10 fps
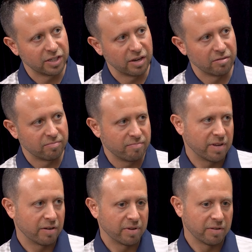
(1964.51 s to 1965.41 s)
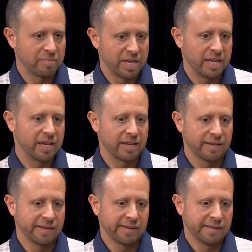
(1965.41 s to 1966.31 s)
So, you know, it'll be
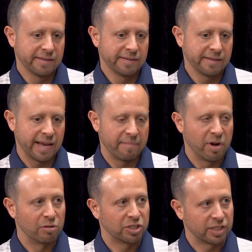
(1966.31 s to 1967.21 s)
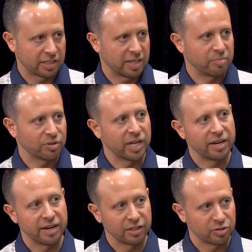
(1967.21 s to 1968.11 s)
at most 60%
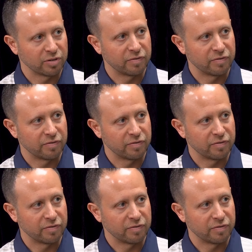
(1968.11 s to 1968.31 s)
industrial,